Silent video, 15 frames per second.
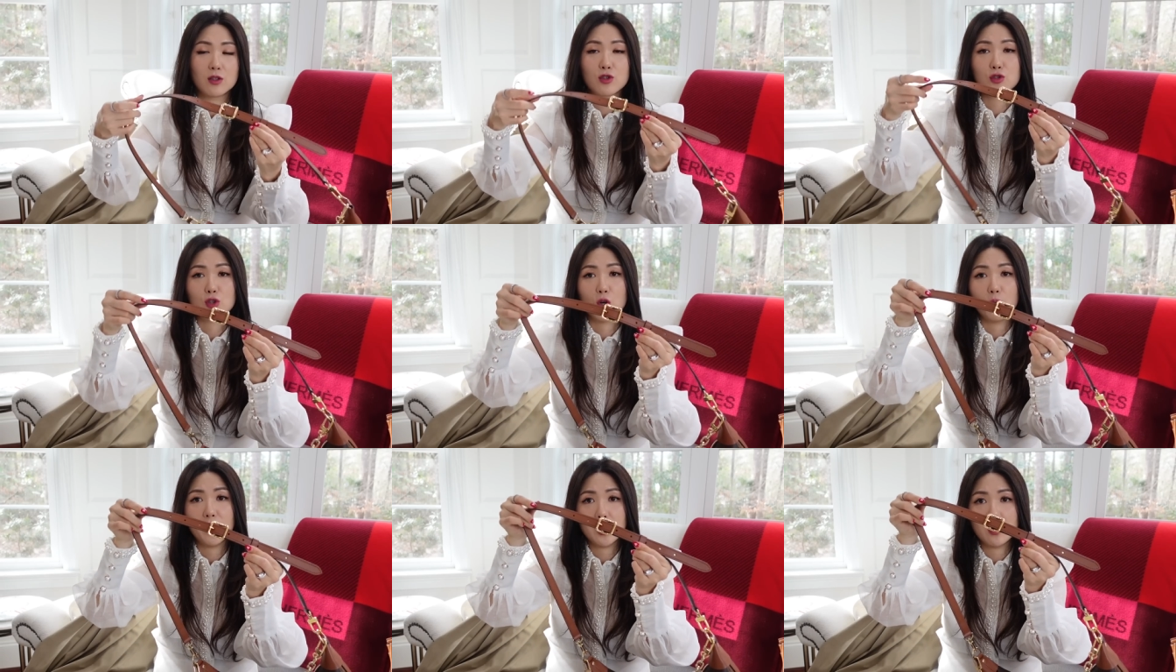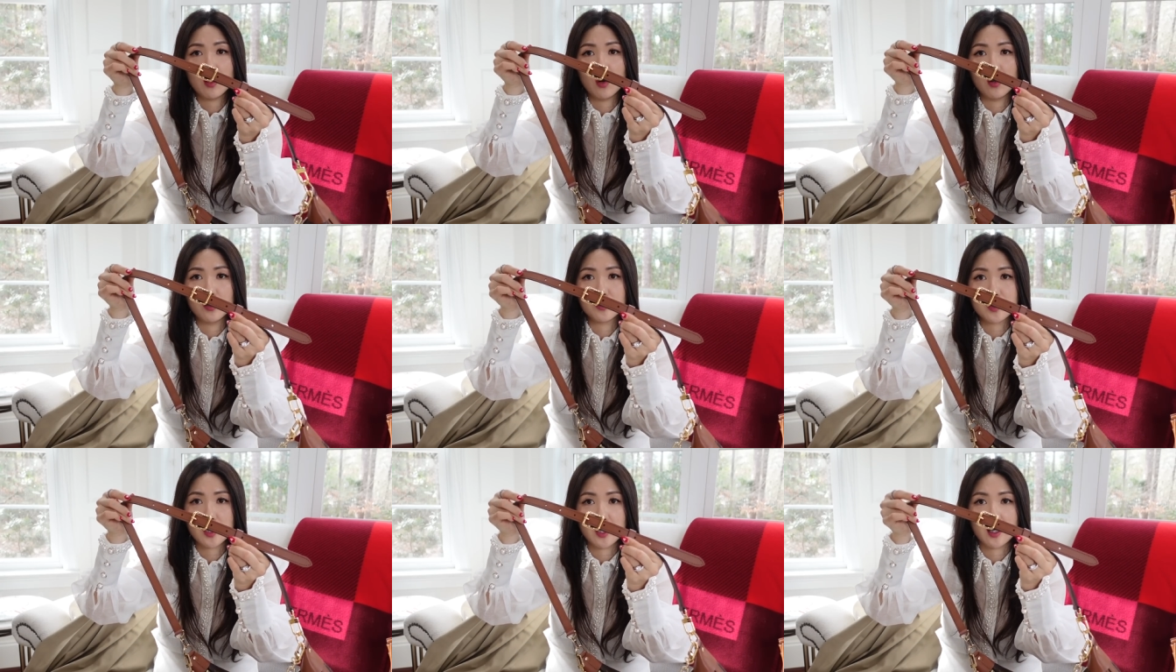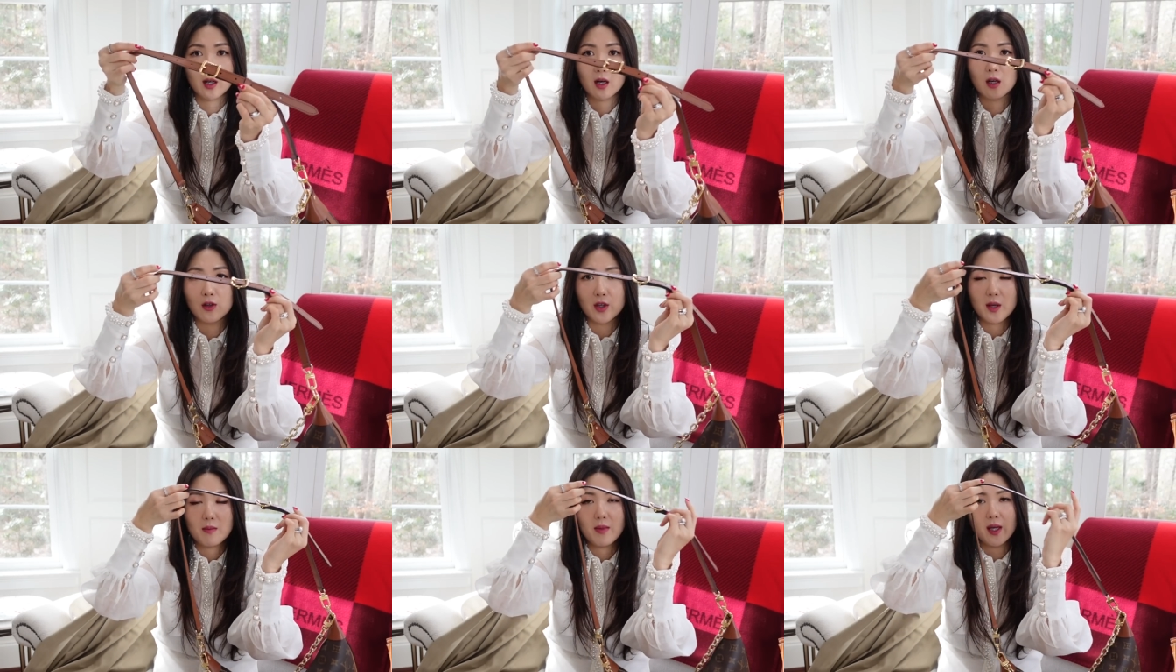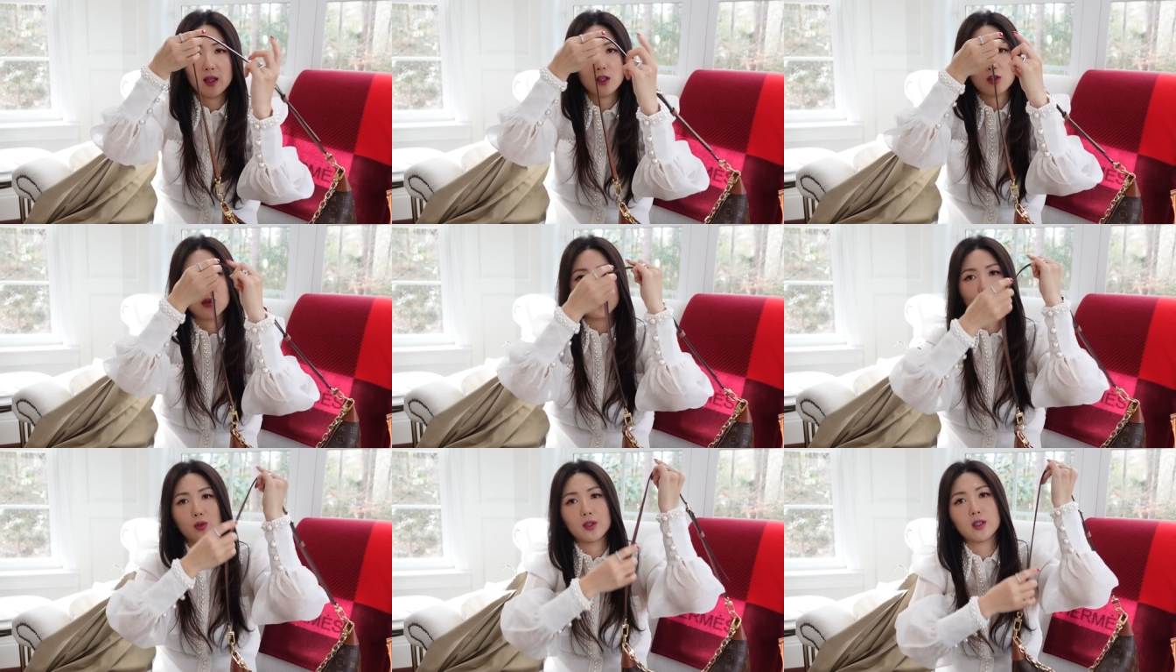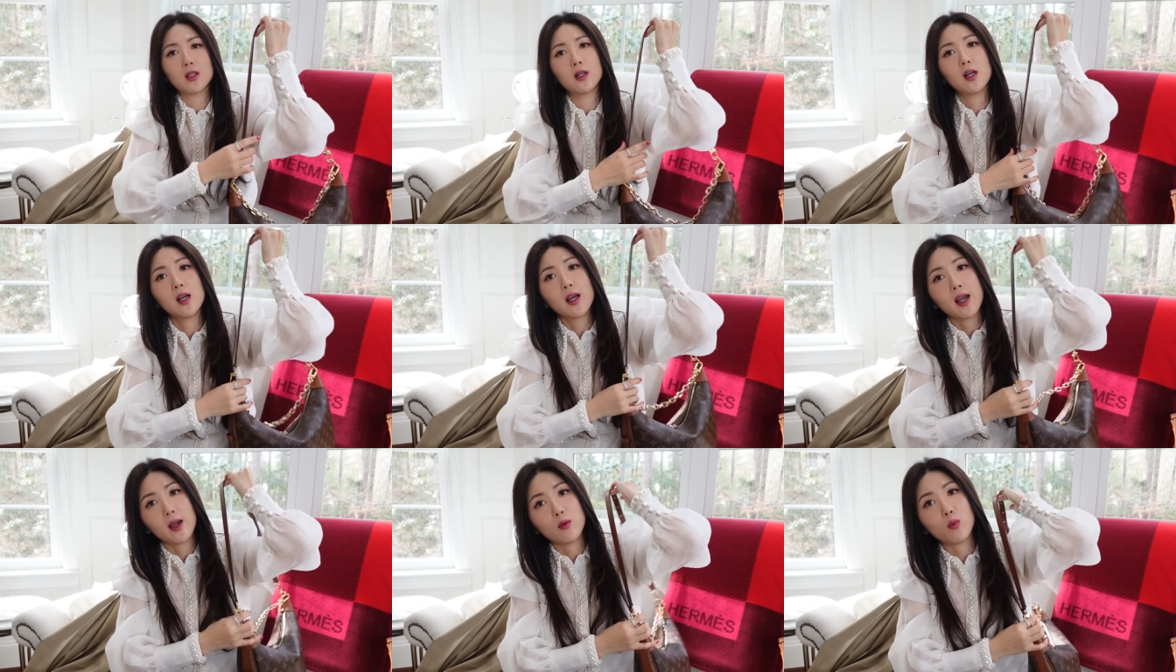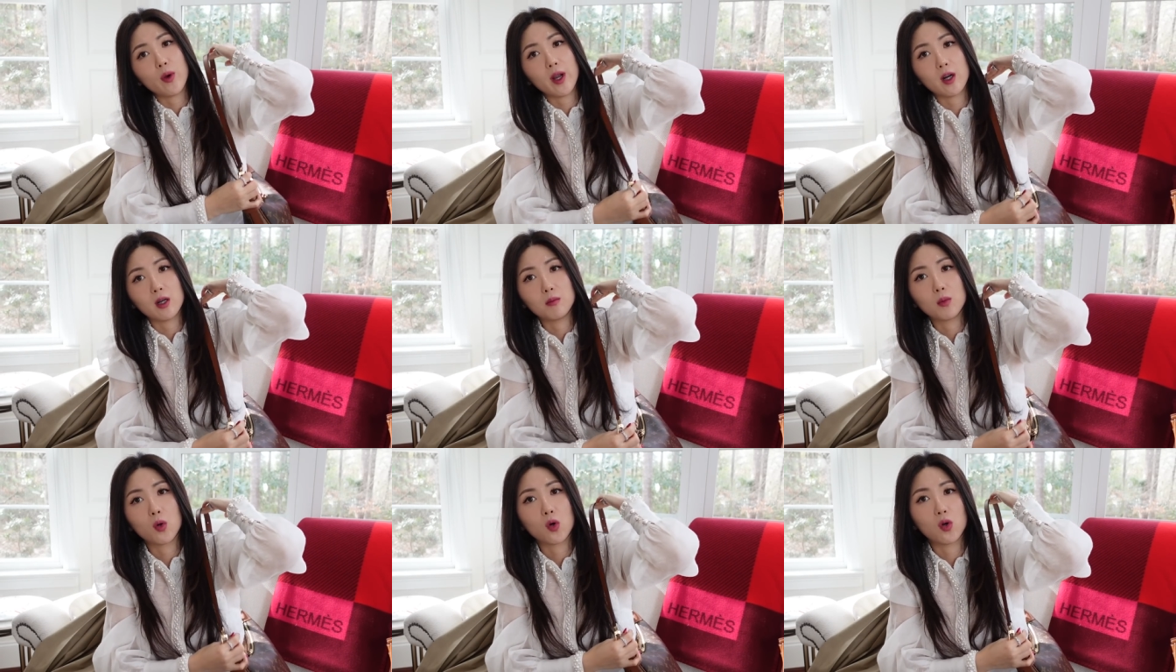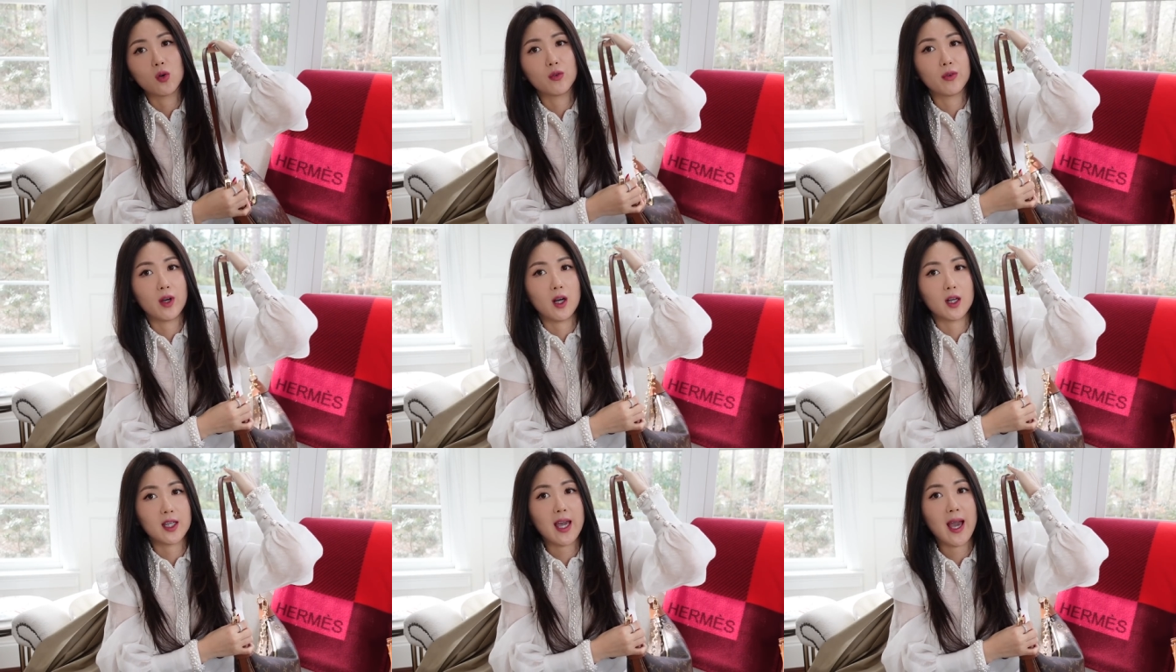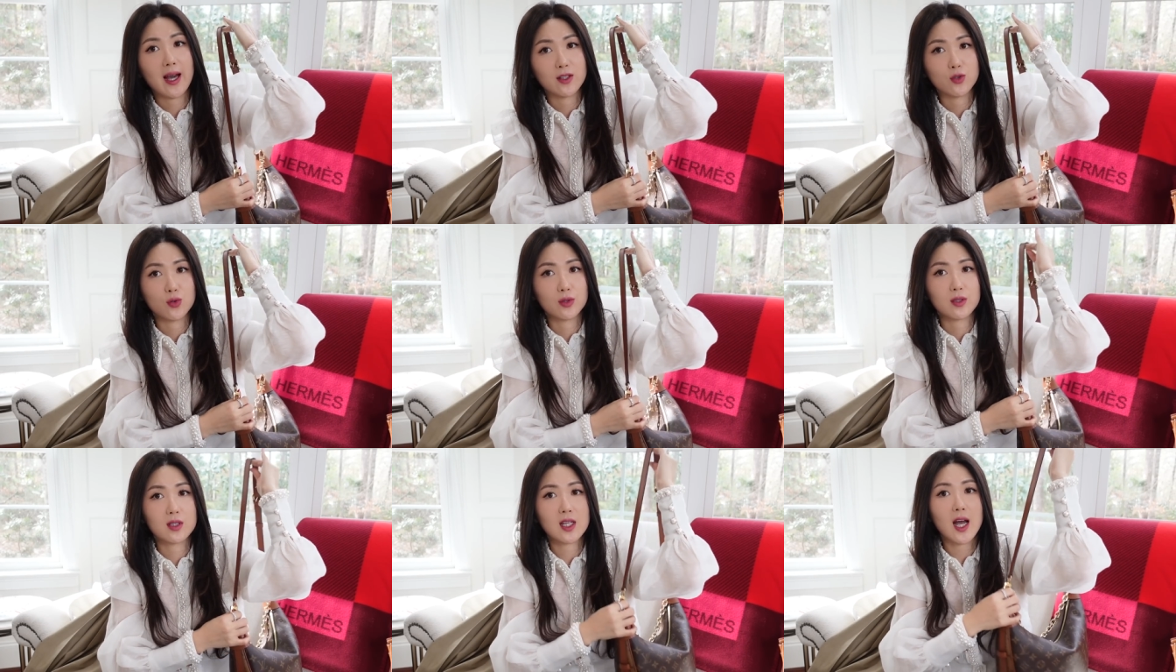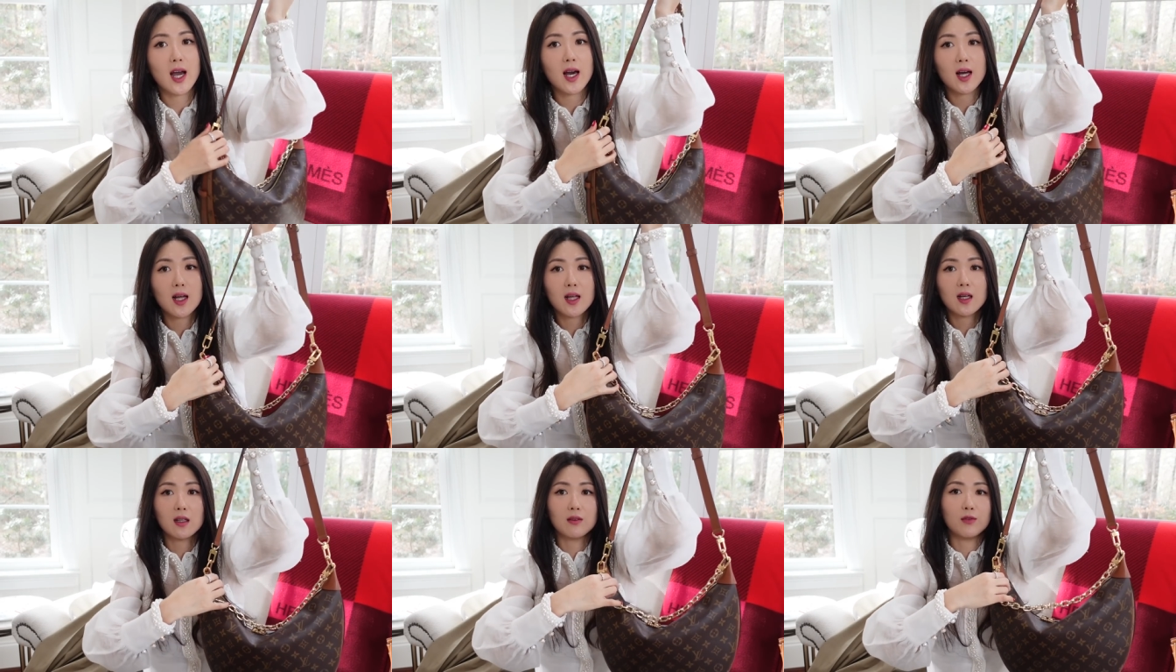So many holes here. You can make it shorter and wear it more of a casual style.